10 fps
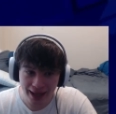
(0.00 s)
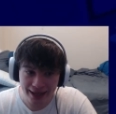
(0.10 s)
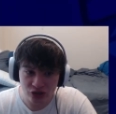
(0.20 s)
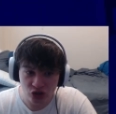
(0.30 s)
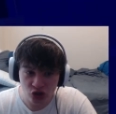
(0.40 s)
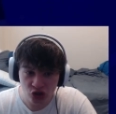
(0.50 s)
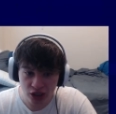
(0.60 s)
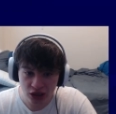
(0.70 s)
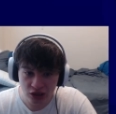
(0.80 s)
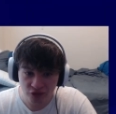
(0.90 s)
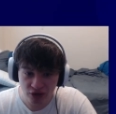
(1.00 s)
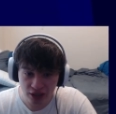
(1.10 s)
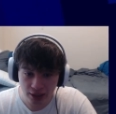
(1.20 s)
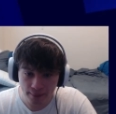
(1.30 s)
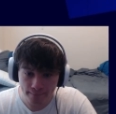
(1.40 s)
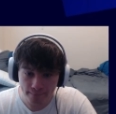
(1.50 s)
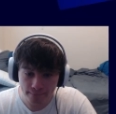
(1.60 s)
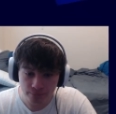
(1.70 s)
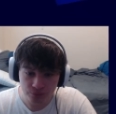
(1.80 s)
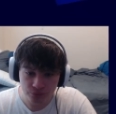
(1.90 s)
Hey, shut the fuck up.
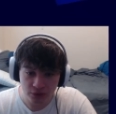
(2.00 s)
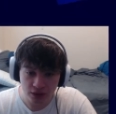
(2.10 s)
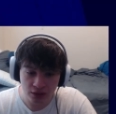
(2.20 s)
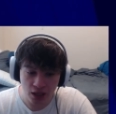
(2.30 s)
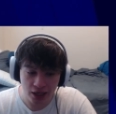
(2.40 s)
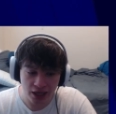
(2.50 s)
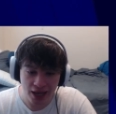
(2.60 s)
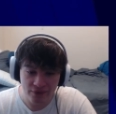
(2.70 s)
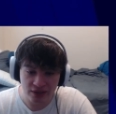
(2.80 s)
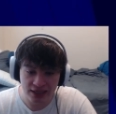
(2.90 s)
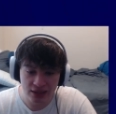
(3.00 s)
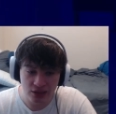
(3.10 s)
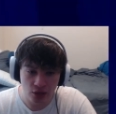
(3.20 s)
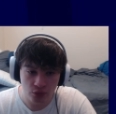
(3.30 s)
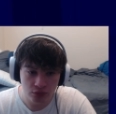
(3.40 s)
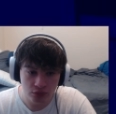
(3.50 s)
Come on, I have a key though.